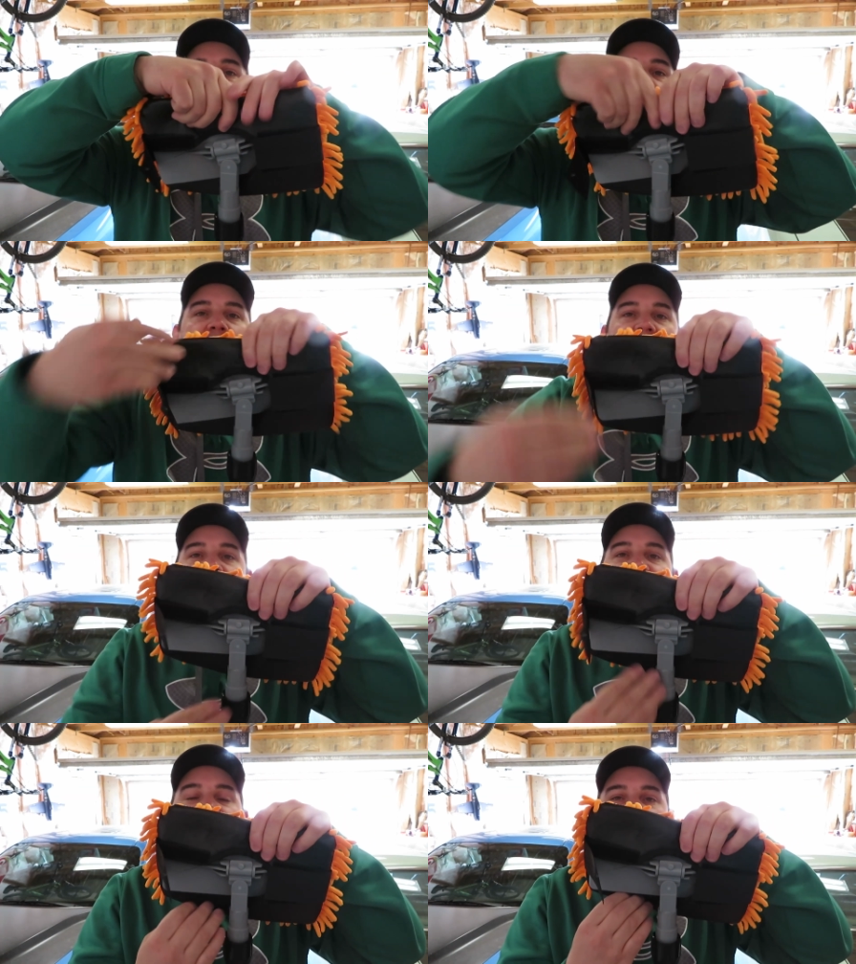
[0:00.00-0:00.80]
Get
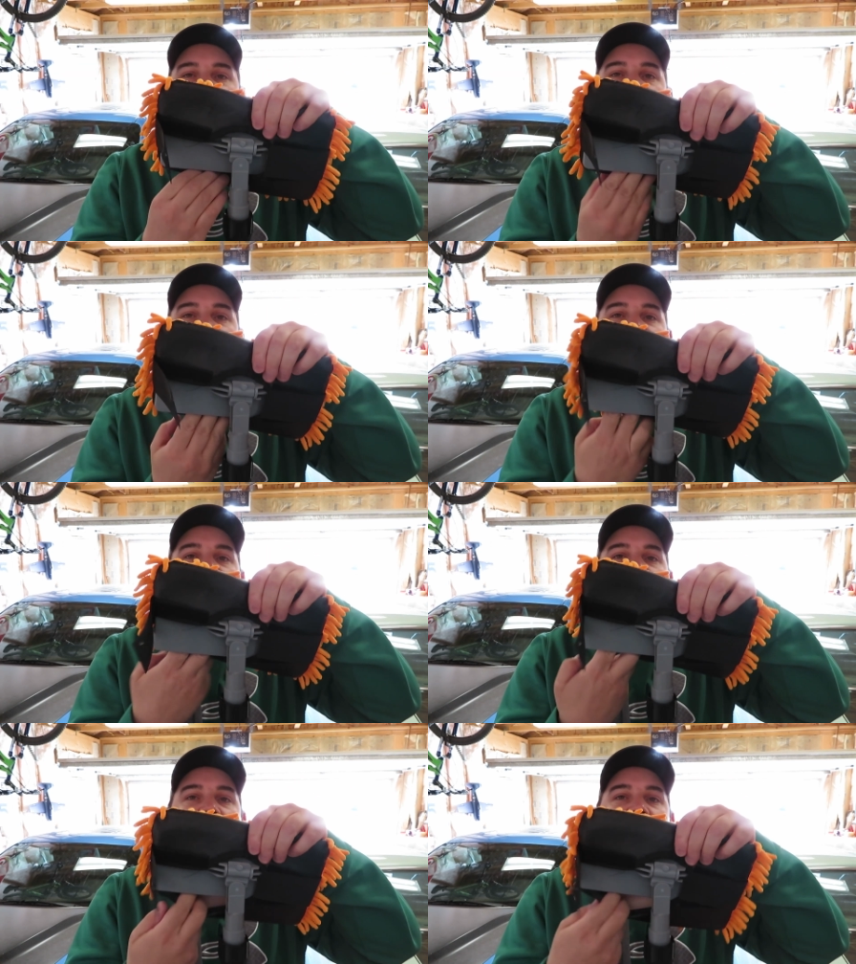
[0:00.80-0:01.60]
that side,
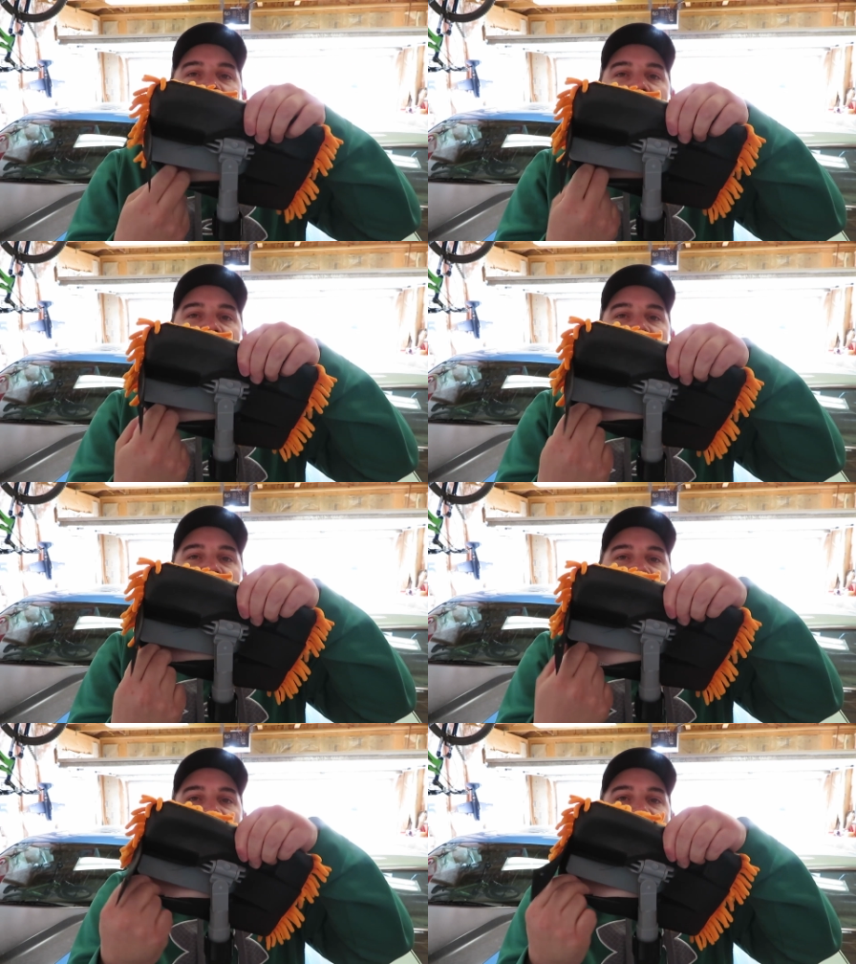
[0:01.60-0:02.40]
and
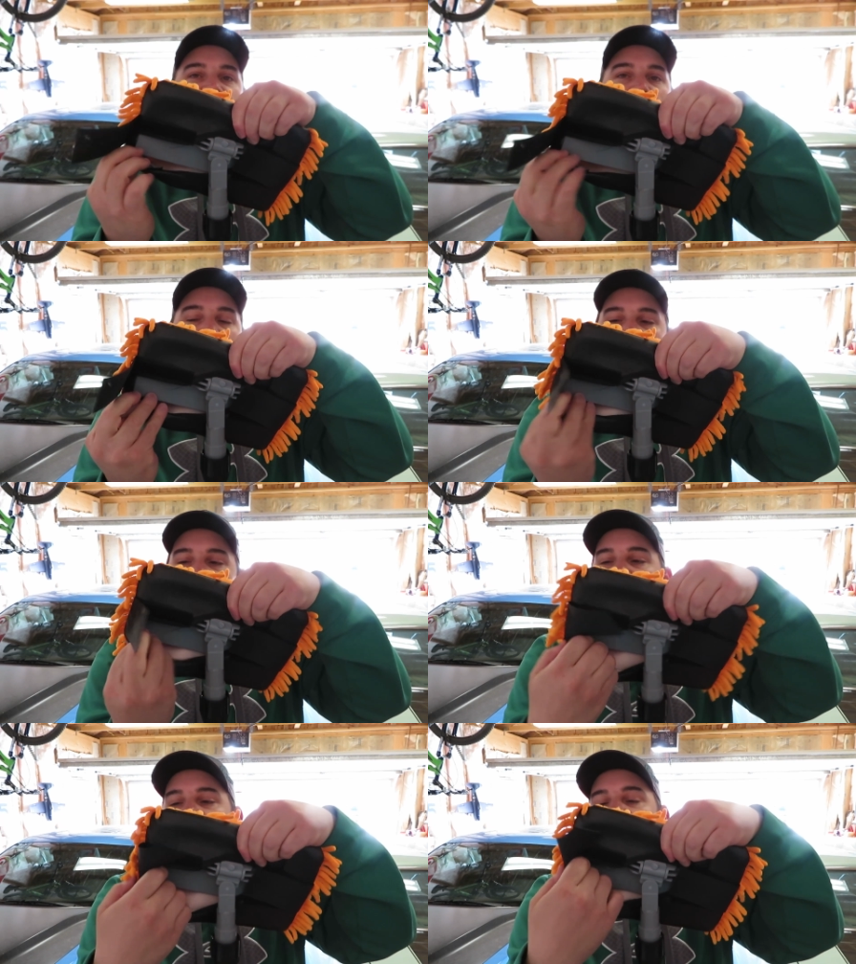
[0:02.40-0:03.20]
then this
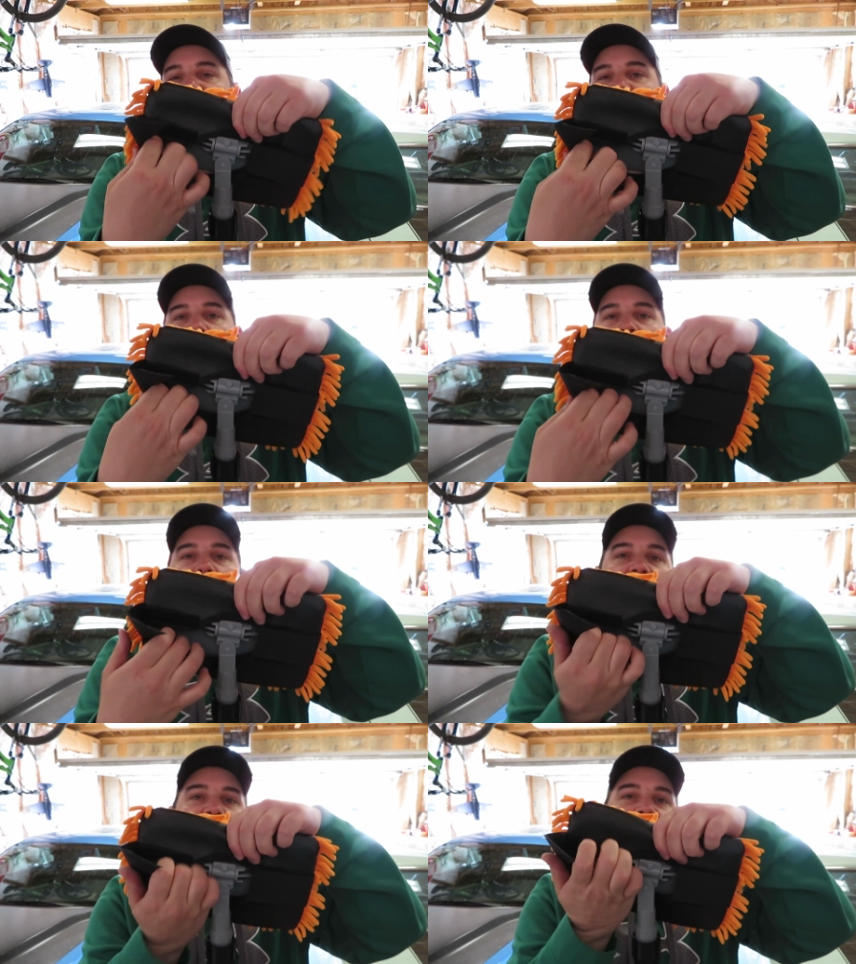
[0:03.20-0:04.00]
corner. That's what I
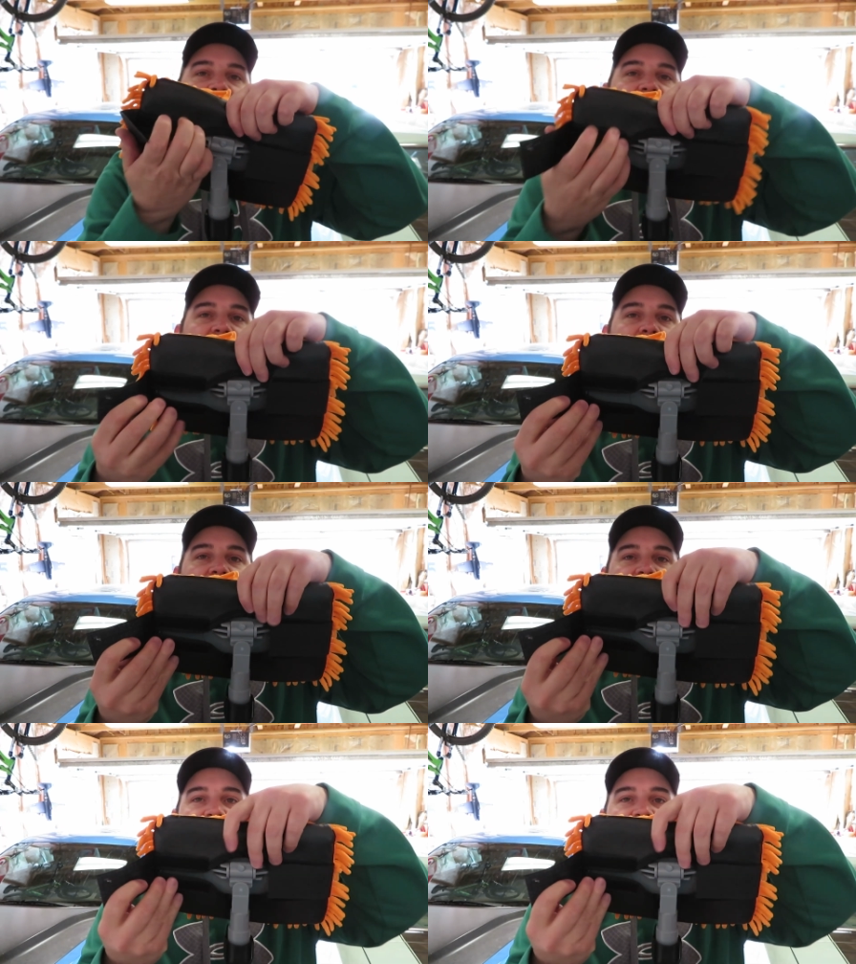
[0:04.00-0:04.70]
really like about